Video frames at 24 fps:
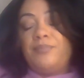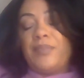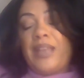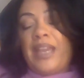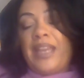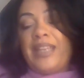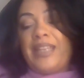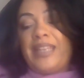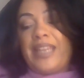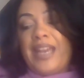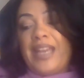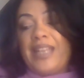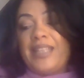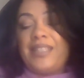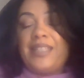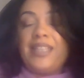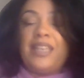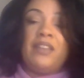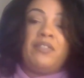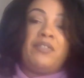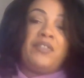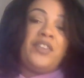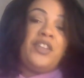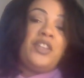i guess
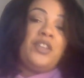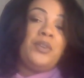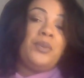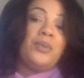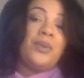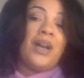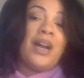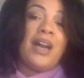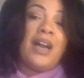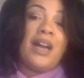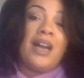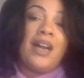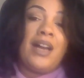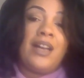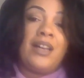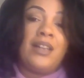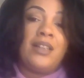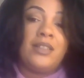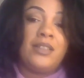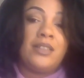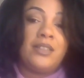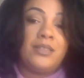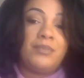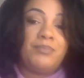if you are
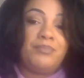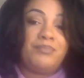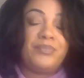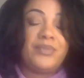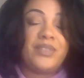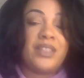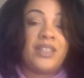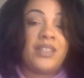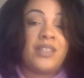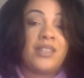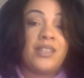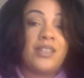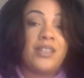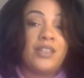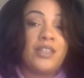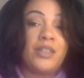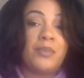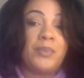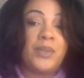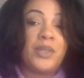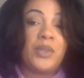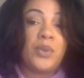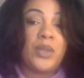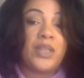stuck
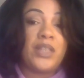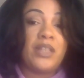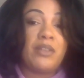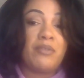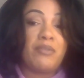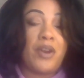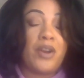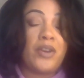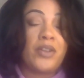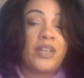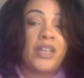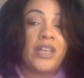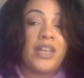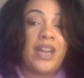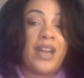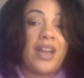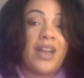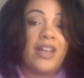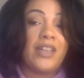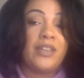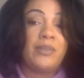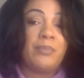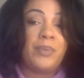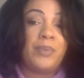between the rock and a
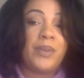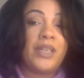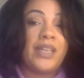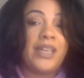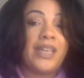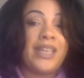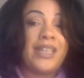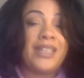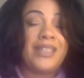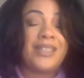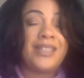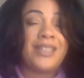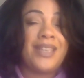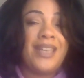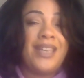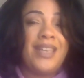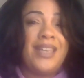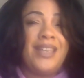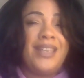hard place